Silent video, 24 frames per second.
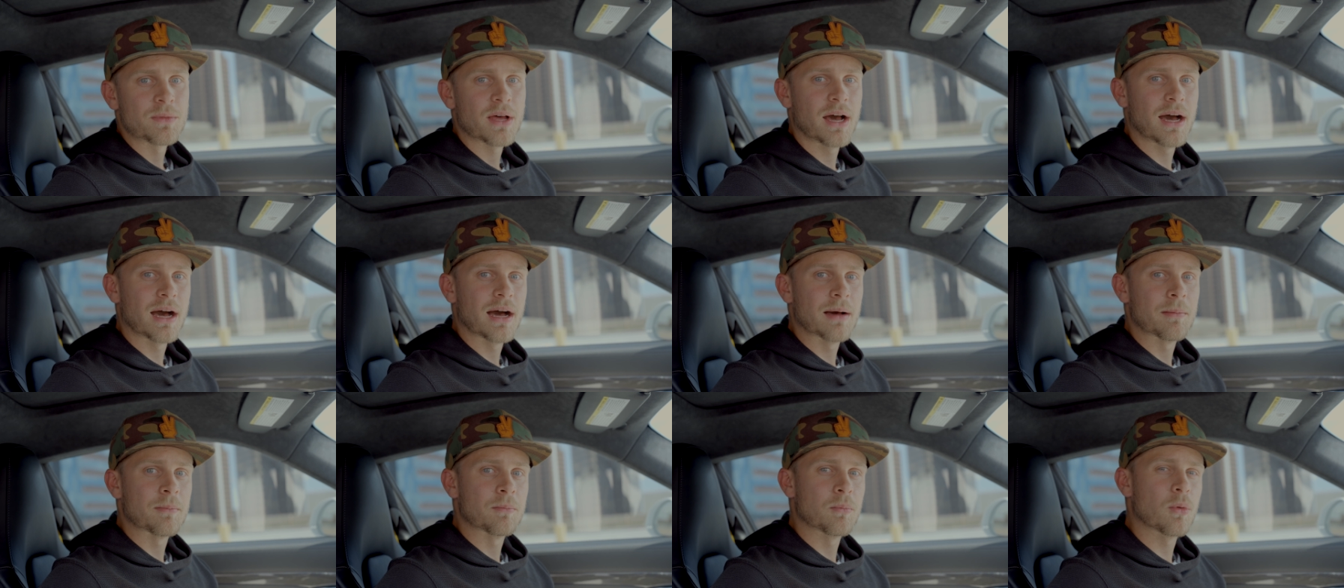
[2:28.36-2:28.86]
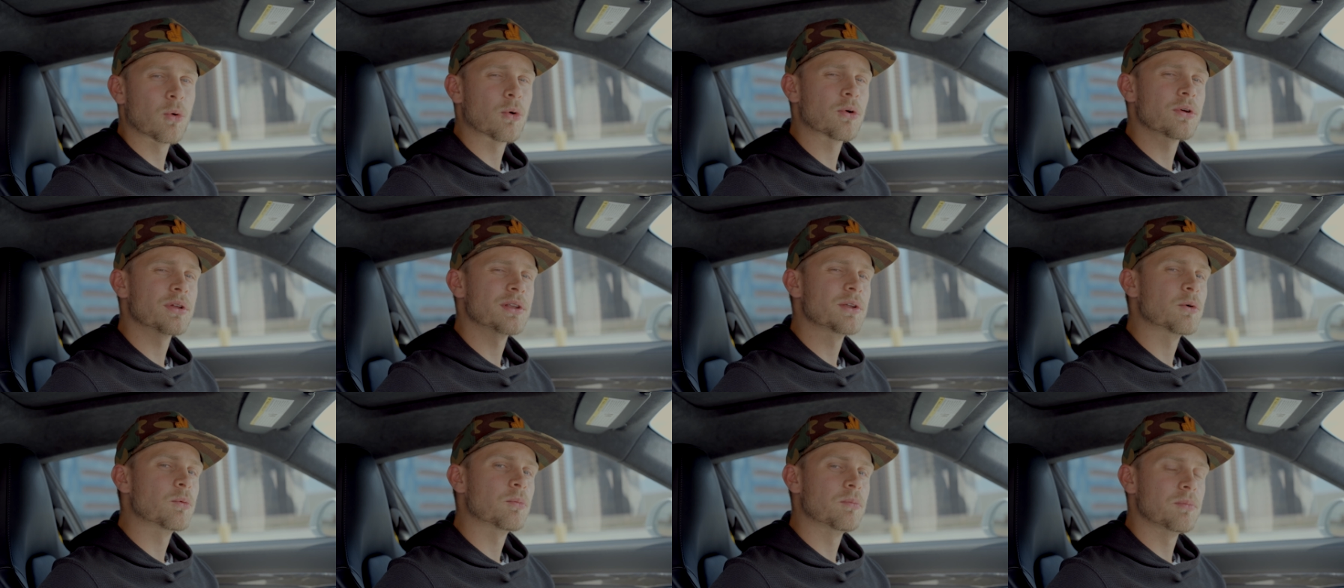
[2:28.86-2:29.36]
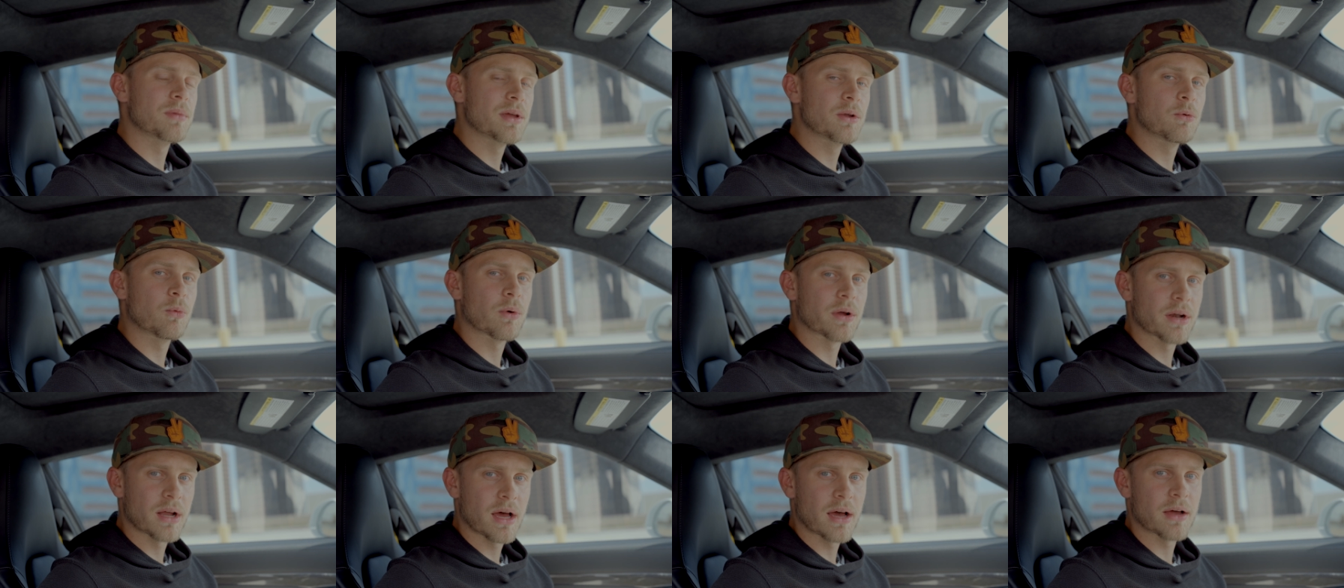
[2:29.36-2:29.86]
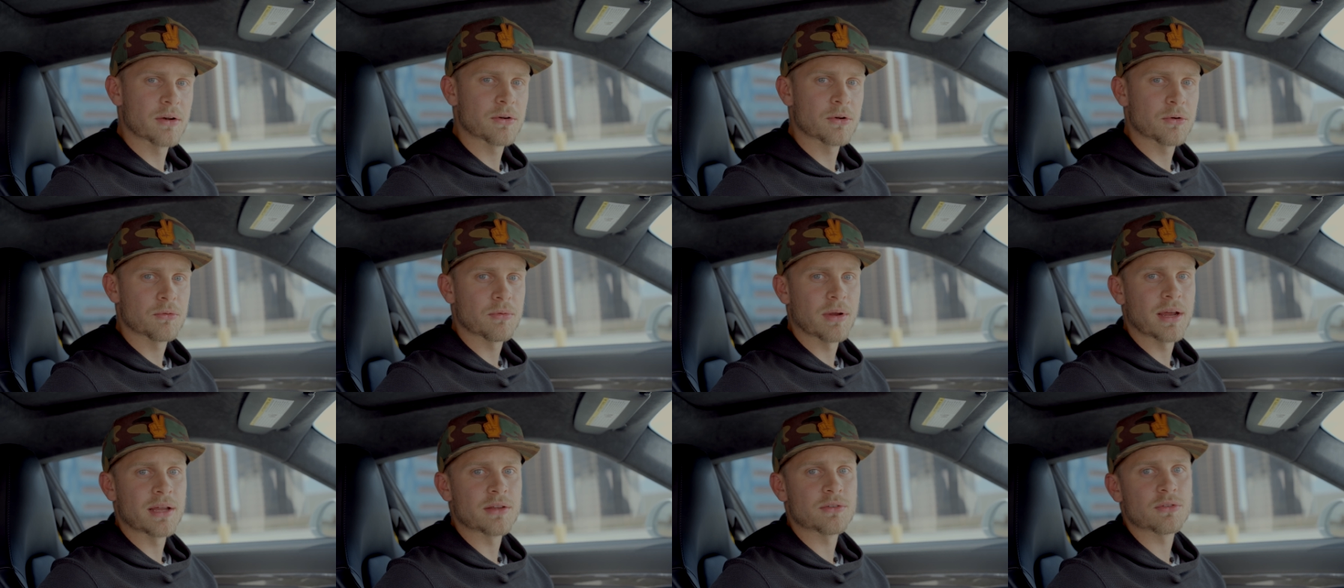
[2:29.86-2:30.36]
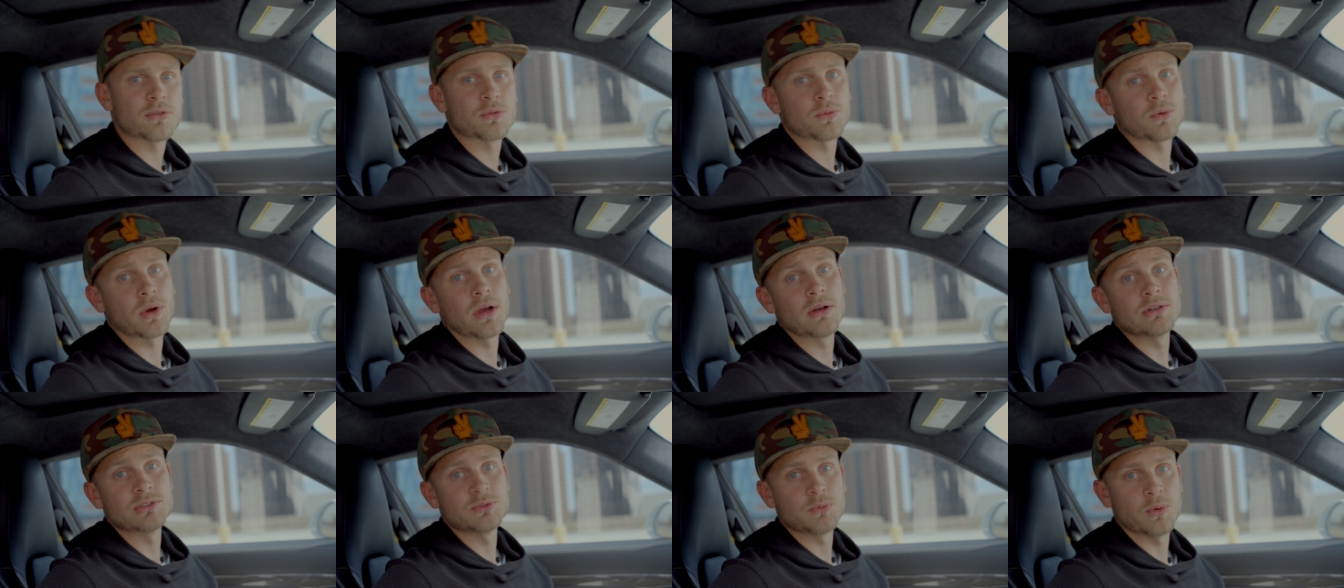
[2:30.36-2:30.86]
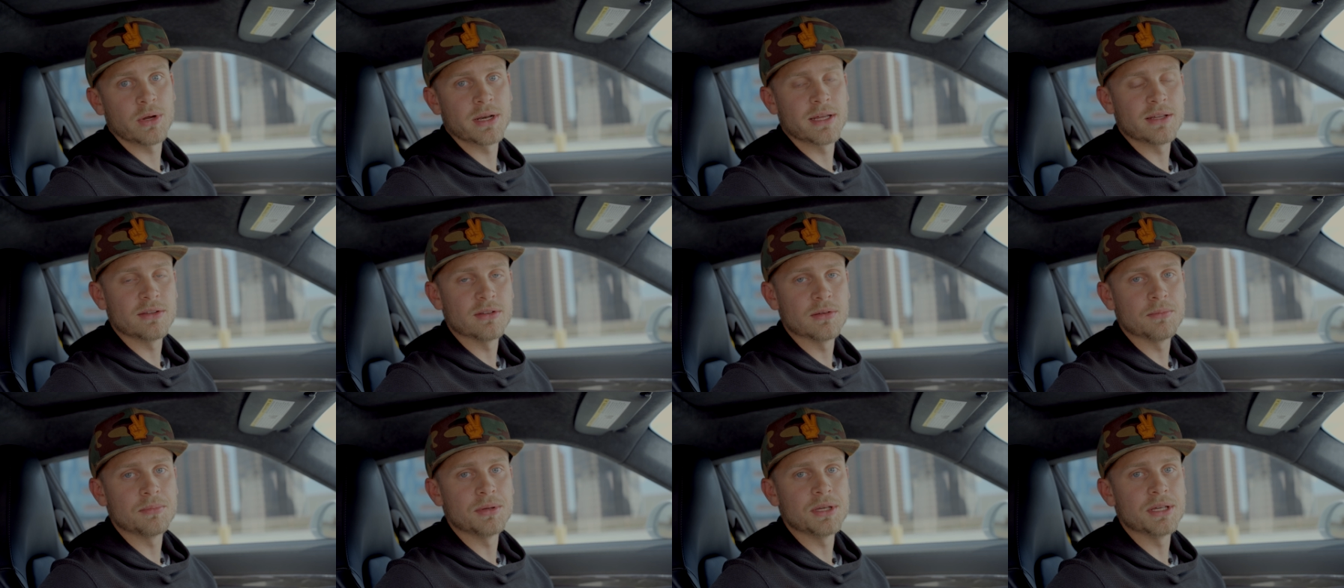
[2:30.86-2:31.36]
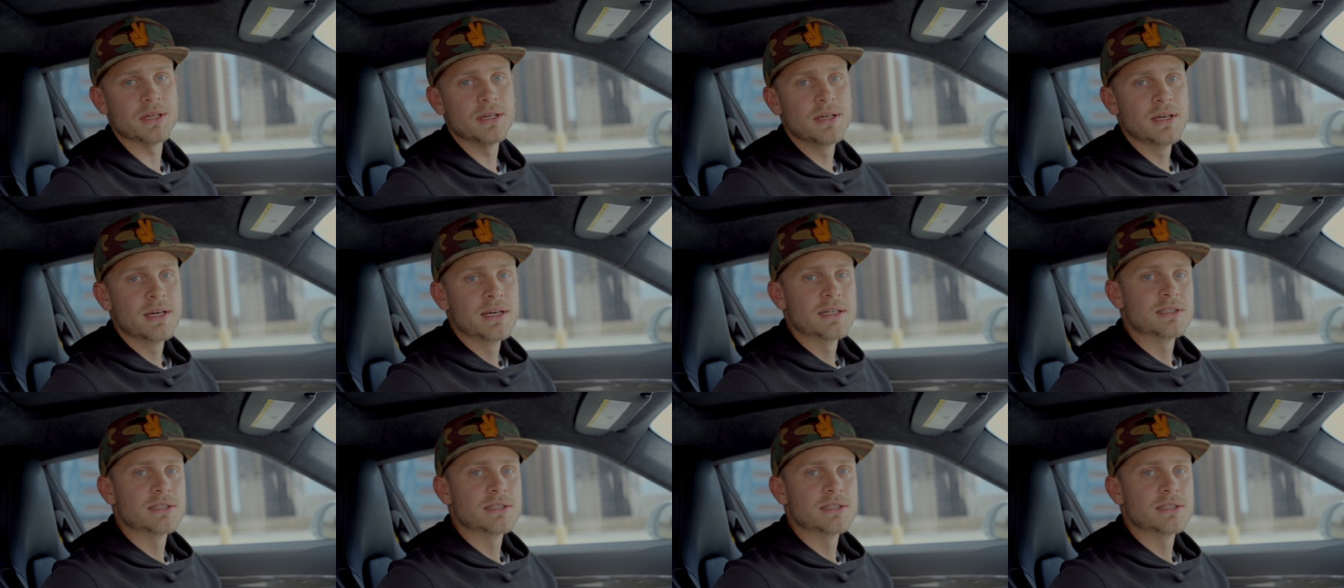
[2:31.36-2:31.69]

More in the mid 100 range is where I was wanting to be.